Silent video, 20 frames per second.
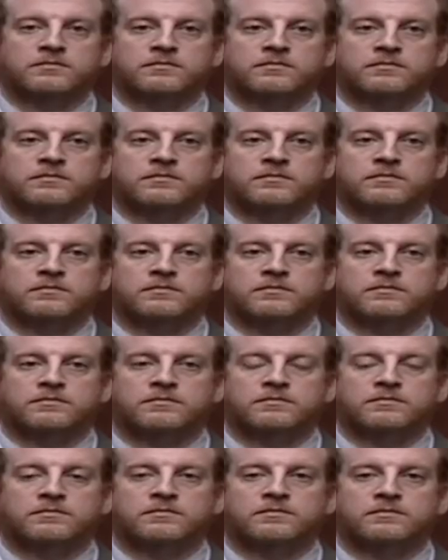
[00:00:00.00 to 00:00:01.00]

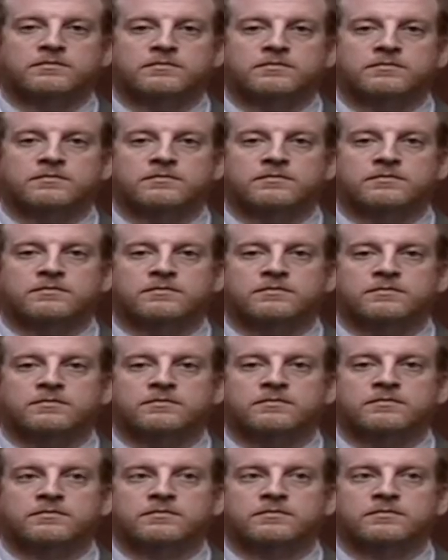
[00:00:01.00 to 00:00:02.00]

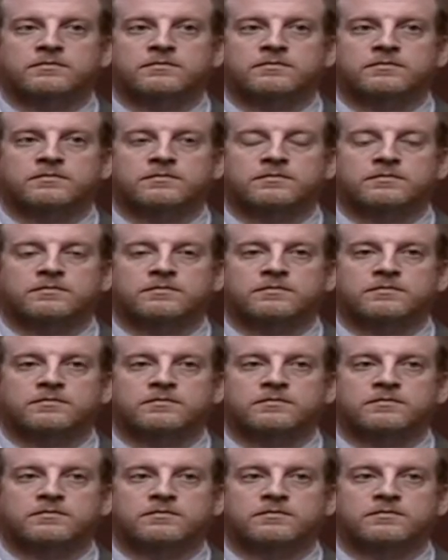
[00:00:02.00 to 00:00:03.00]

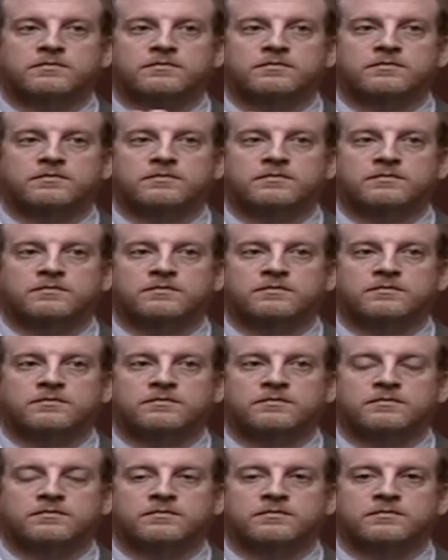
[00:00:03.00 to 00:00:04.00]

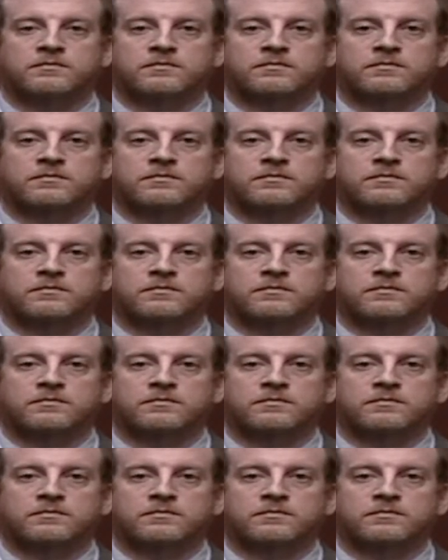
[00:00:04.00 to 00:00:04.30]
This person isn't speaking.